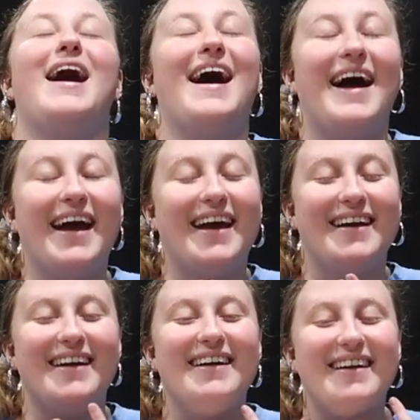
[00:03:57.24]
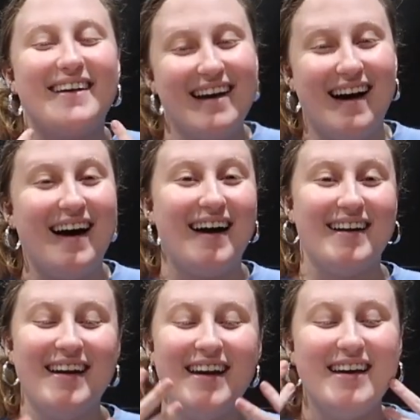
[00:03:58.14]
my
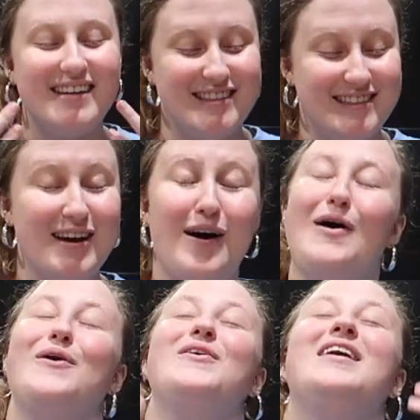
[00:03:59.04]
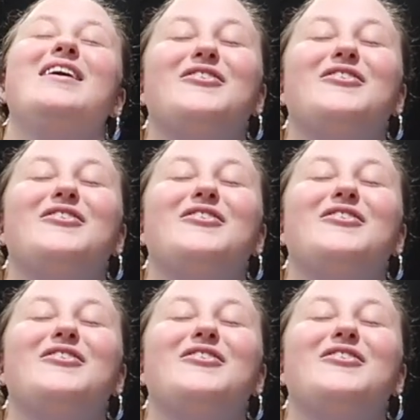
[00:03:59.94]
God, it's so